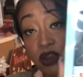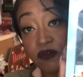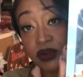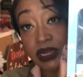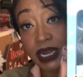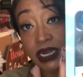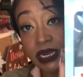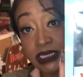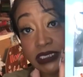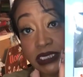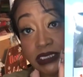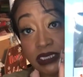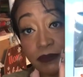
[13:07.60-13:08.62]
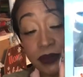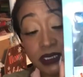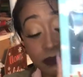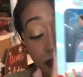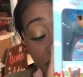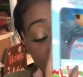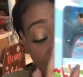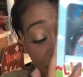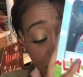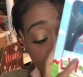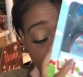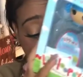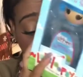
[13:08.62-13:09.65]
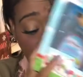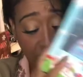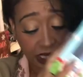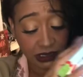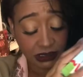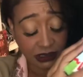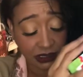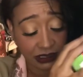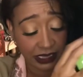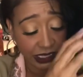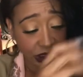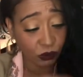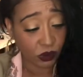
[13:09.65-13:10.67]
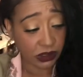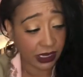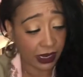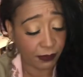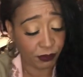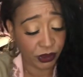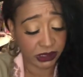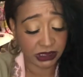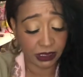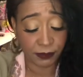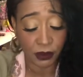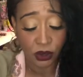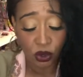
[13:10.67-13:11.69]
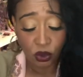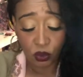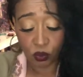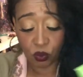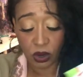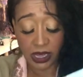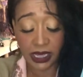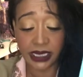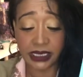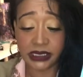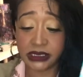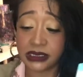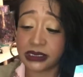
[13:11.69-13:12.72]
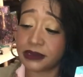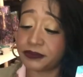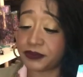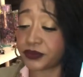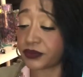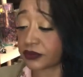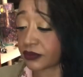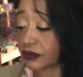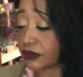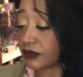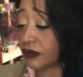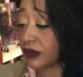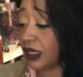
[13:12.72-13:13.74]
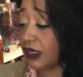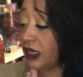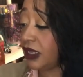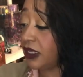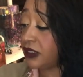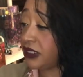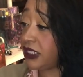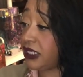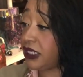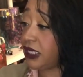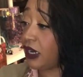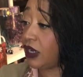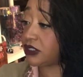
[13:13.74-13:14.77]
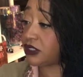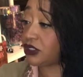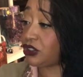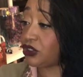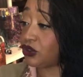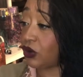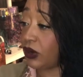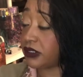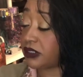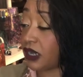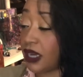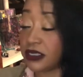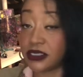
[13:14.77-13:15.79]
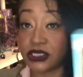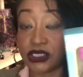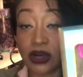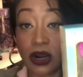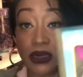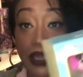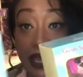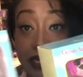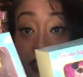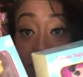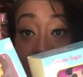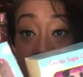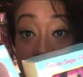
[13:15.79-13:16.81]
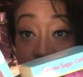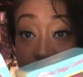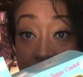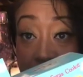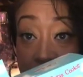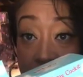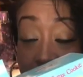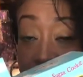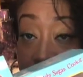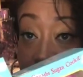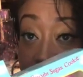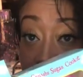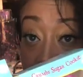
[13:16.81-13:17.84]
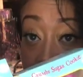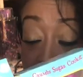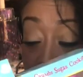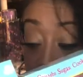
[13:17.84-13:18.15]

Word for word: for ninety-nine cents, I picked up these two. And the last one that I picked up was the Dot Starlight. These were ninety-nine cents. I picked up